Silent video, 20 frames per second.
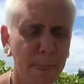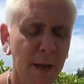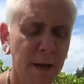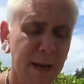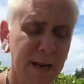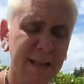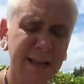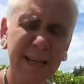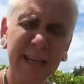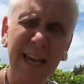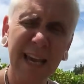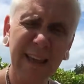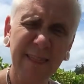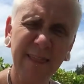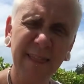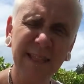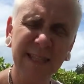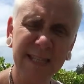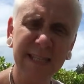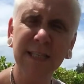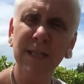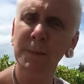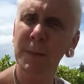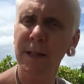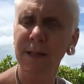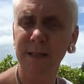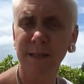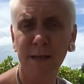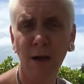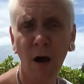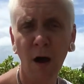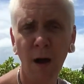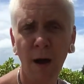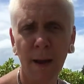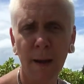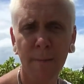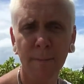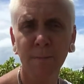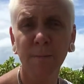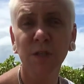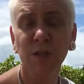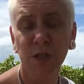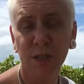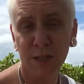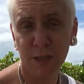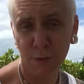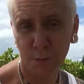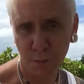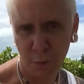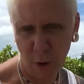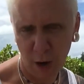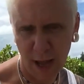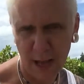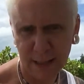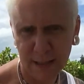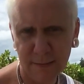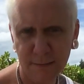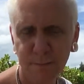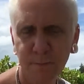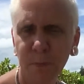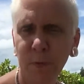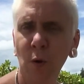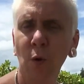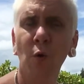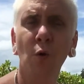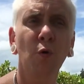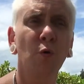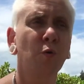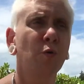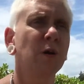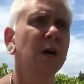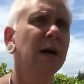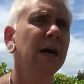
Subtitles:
And anything in the system at the time, such as bread or